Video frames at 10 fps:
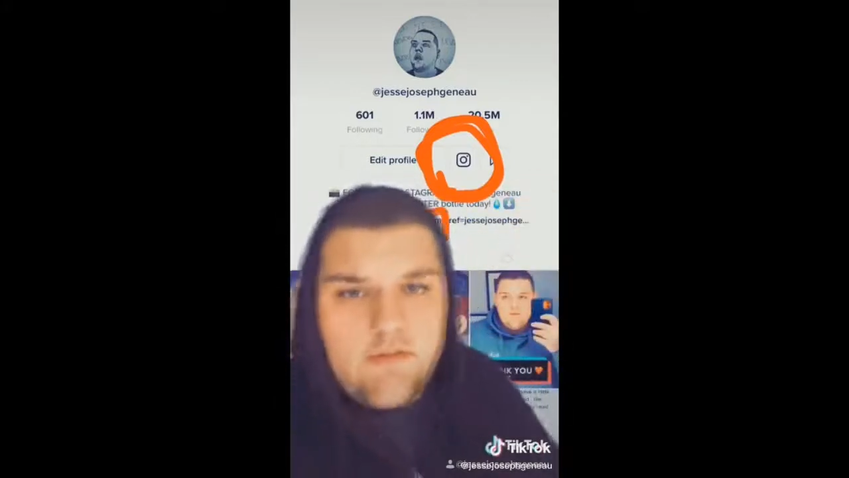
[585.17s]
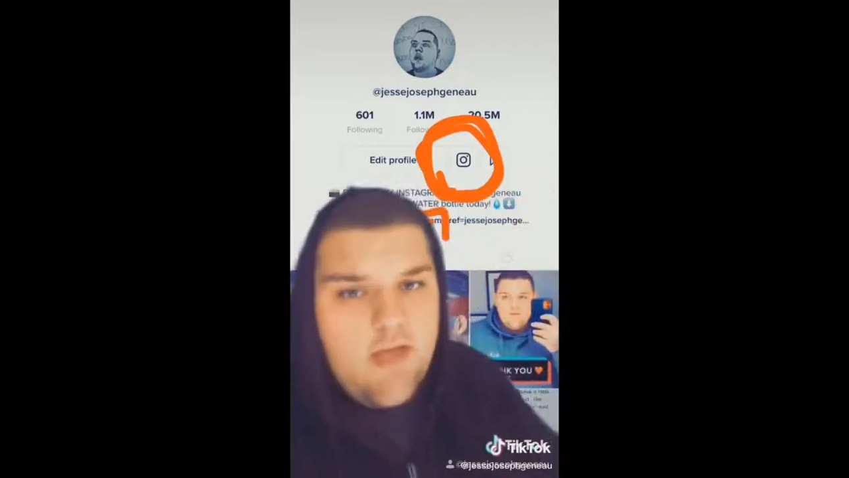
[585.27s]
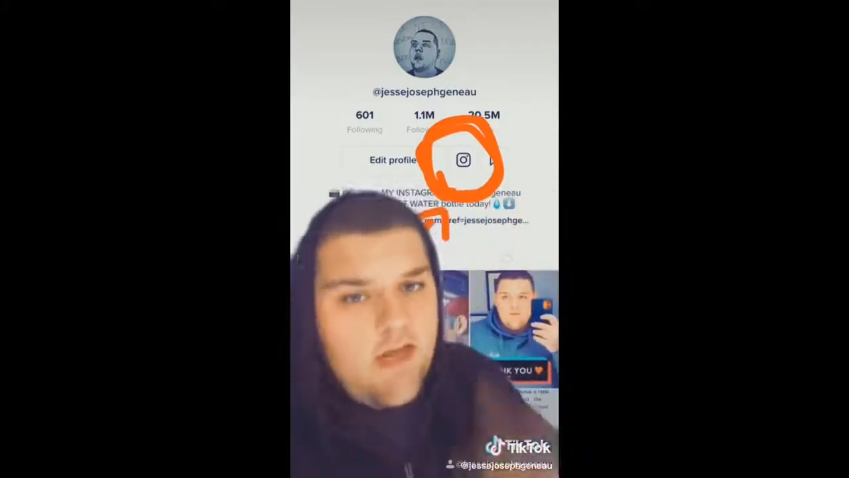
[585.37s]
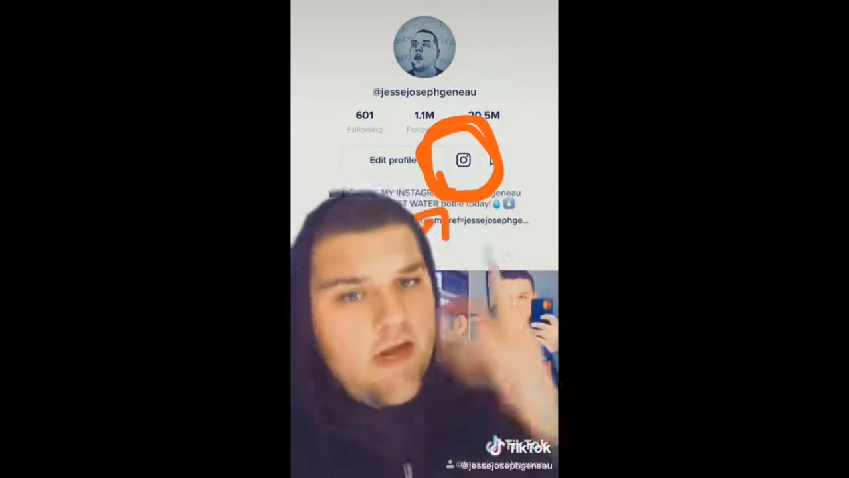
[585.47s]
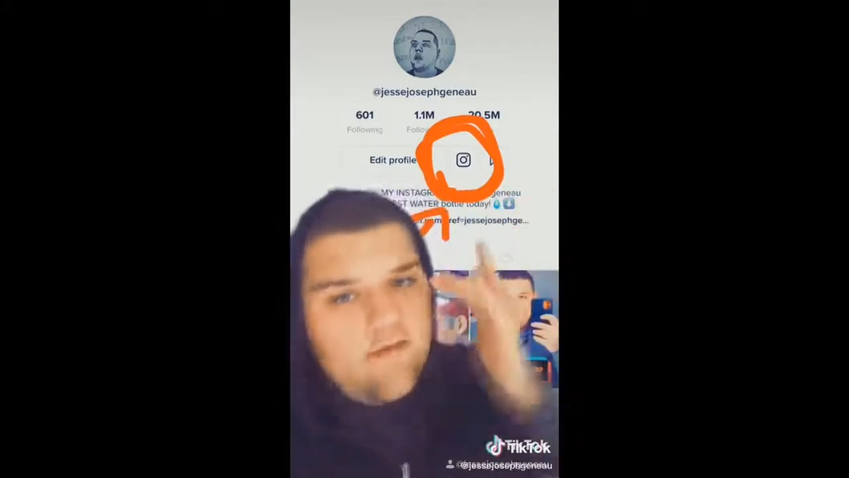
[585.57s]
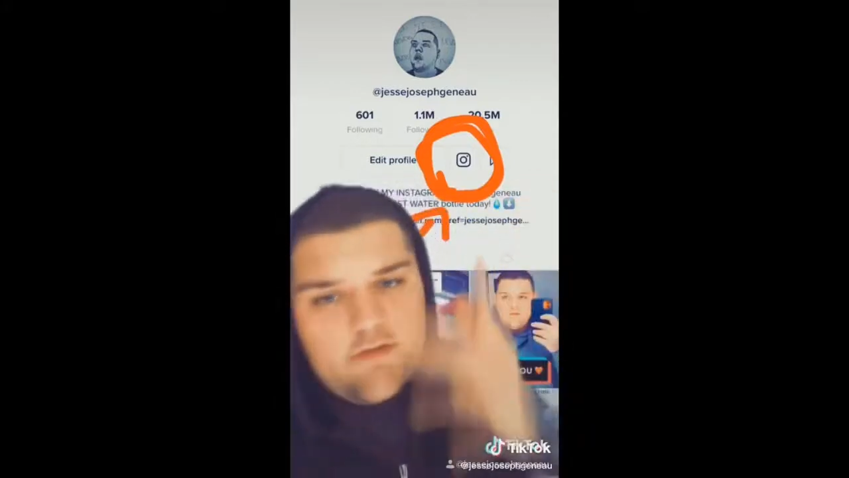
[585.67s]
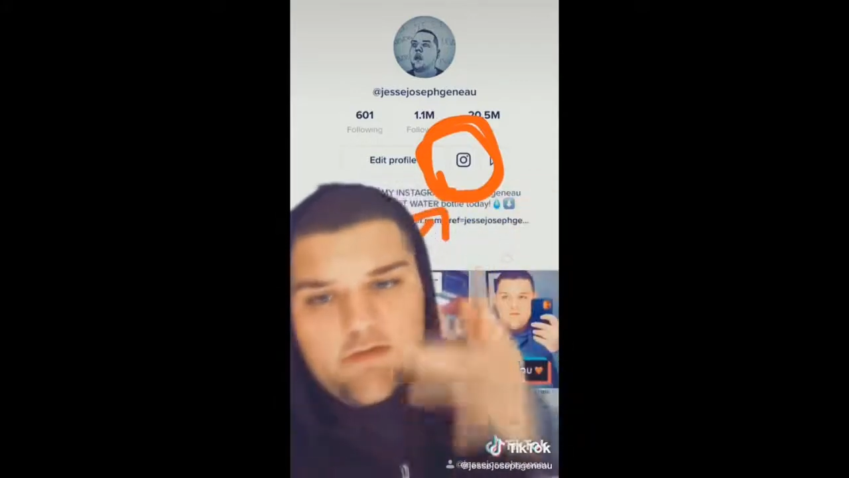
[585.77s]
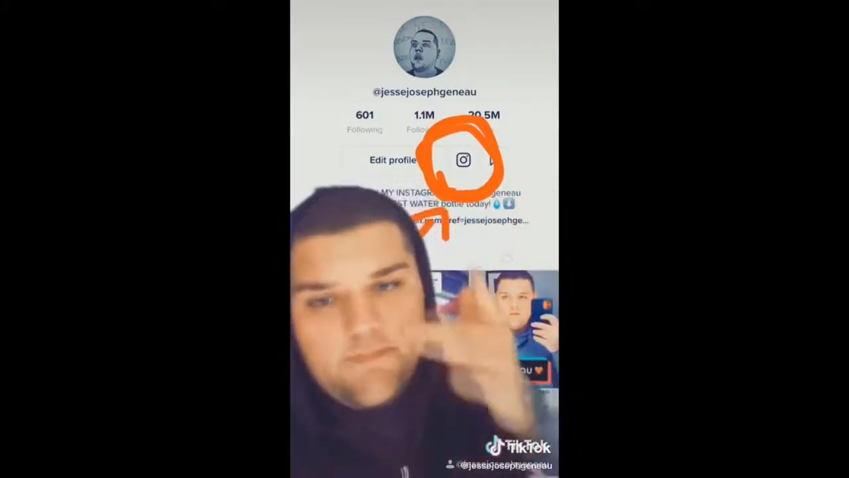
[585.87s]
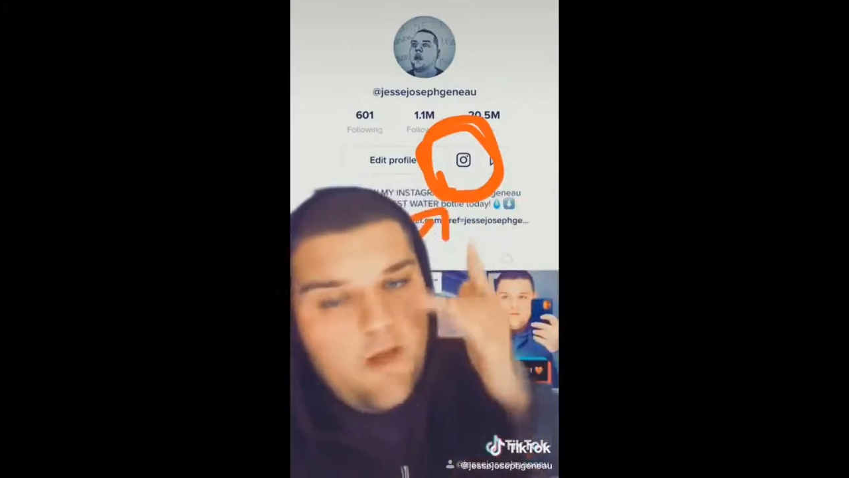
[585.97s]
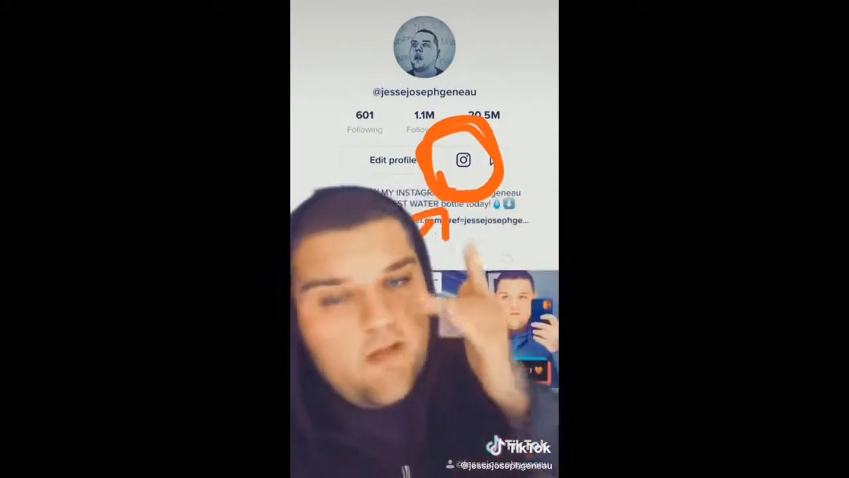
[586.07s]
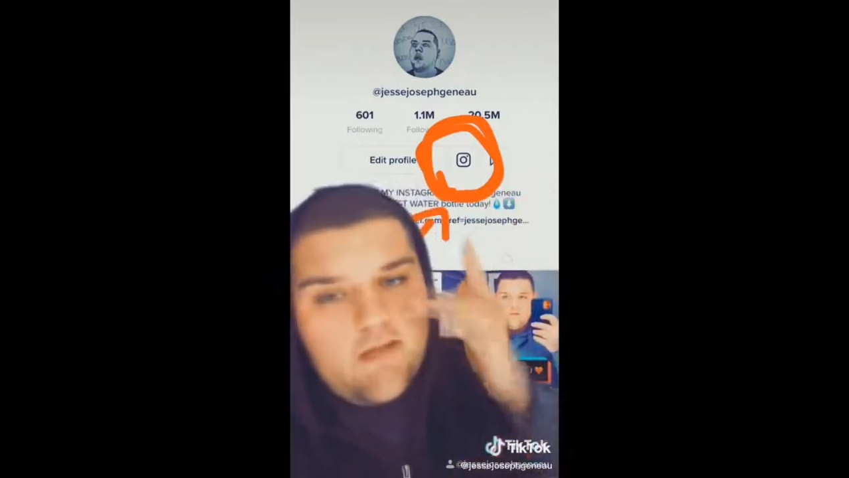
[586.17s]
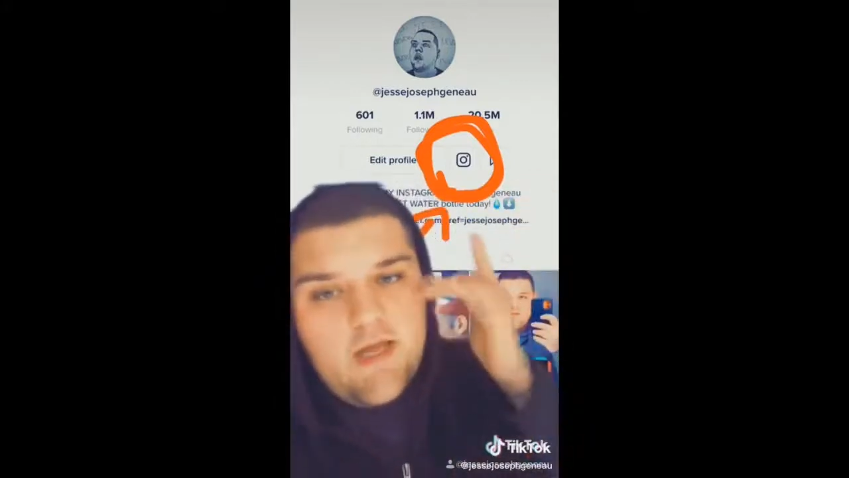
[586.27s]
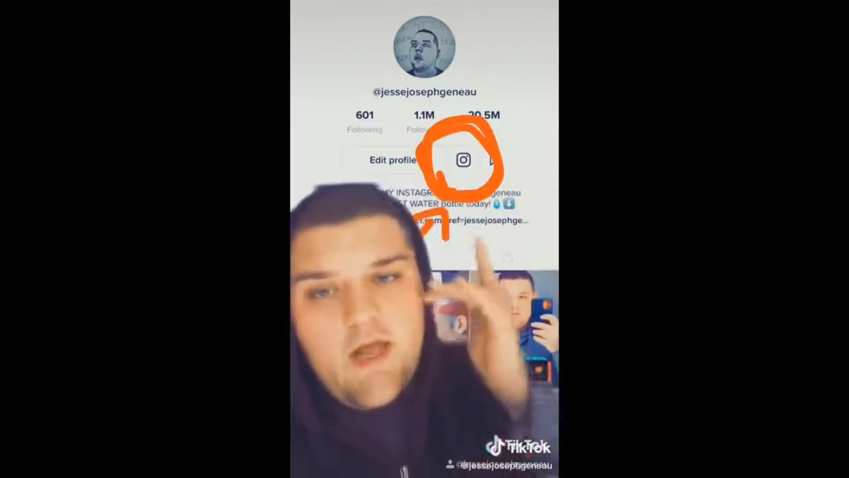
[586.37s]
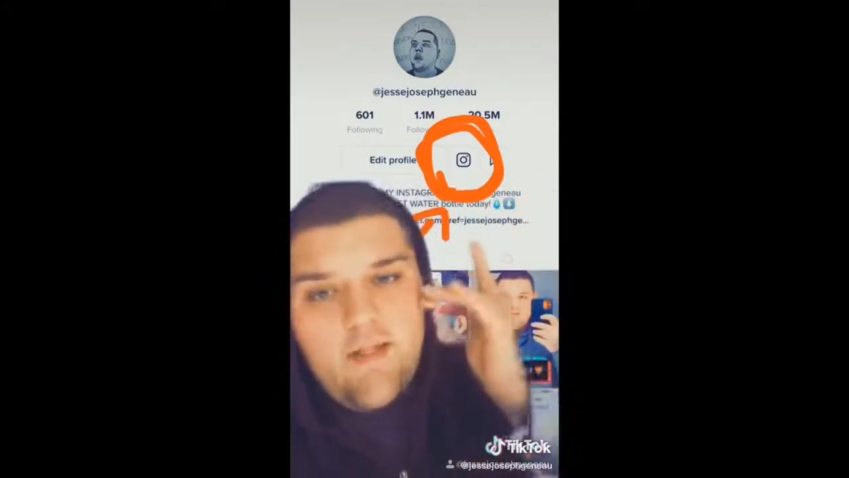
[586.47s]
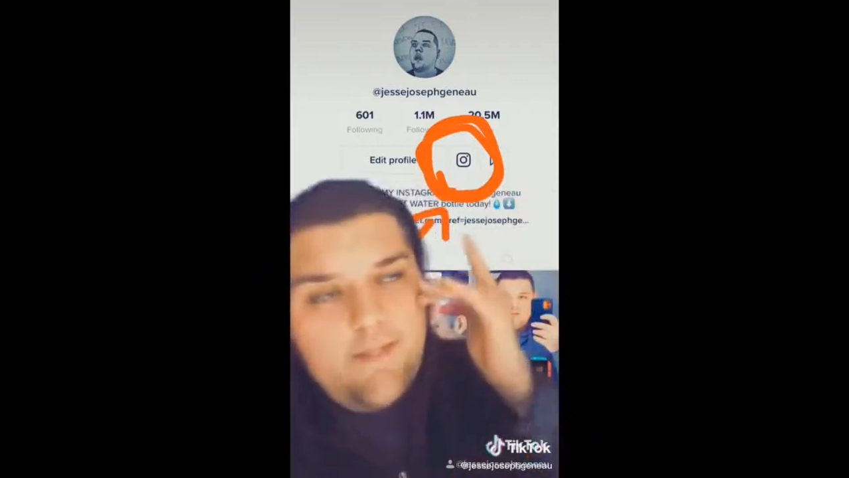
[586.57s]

and I respond to